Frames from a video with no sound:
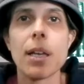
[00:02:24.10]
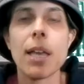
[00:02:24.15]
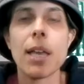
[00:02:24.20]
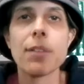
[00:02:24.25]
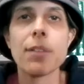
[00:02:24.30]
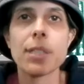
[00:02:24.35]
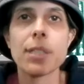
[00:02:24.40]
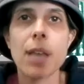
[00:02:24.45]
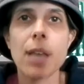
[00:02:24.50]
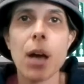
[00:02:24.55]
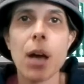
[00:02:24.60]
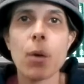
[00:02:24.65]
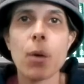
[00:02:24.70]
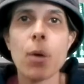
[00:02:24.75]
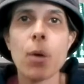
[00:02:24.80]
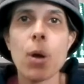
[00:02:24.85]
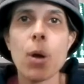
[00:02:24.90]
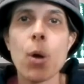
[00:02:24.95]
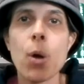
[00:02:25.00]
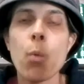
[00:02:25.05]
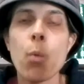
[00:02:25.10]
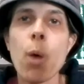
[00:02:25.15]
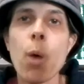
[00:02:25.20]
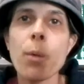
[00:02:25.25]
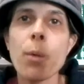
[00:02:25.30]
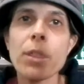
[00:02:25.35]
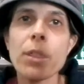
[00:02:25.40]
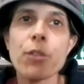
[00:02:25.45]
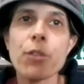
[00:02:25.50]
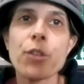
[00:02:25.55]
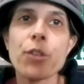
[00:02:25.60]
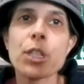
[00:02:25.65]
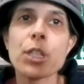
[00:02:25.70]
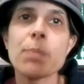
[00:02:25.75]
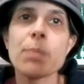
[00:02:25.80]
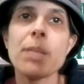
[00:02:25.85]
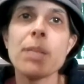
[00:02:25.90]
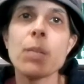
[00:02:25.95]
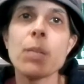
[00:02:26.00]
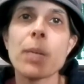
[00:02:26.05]
If so, what would the
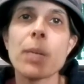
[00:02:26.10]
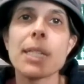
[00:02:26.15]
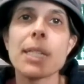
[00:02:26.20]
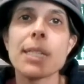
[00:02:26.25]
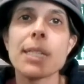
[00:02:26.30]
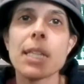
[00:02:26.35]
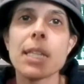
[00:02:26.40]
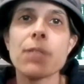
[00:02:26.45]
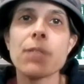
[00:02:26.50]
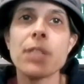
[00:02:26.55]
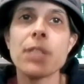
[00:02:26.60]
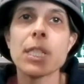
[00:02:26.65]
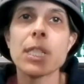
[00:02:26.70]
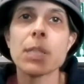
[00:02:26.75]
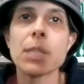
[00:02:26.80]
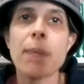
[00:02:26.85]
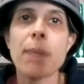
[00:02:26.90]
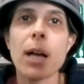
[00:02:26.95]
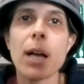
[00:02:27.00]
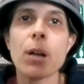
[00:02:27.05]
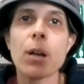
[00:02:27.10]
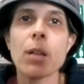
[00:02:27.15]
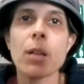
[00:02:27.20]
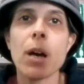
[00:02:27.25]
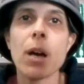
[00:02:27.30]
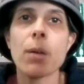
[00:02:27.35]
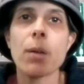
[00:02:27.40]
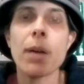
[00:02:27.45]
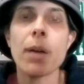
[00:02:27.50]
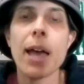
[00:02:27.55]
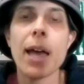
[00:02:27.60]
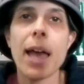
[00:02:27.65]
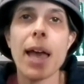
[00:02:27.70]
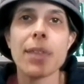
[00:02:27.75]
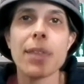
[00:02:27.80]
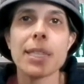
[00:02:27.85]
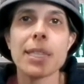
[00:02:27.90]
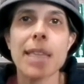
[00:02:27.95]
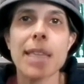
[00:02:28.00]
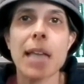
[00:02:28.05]
verse mean when it says V'nishma kolo,
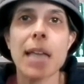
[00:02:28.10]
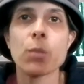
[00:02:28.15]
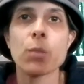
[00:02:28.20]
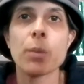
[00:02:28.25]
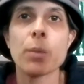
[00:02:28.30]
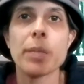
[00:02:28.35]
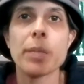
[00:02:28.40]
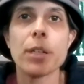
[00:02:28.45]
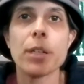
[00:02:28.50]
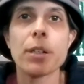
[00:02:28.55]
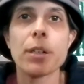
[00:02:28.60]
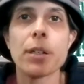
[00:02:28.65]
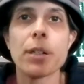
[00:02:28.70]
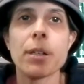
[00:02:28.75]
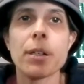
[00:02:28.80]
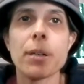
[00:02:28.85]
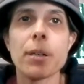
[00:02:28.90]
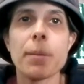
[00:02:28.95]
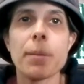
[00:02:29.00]
and the sound will be heard?